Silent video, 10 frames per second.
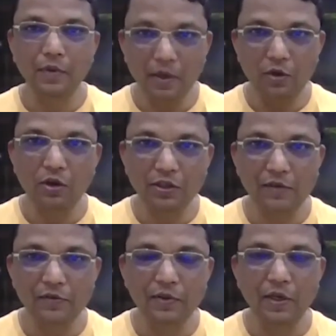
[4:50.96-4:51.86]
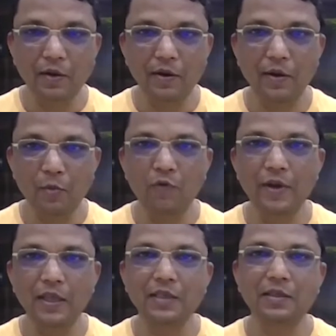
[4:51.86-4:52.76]
yourselves improving
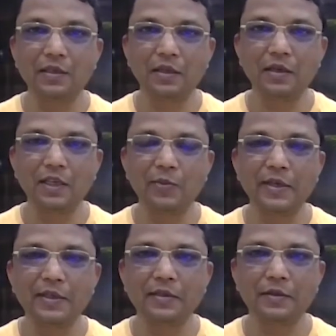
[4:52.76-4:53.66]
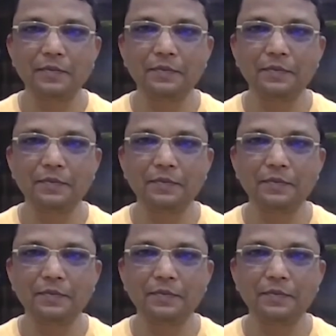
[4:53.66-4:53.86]
in these aspects?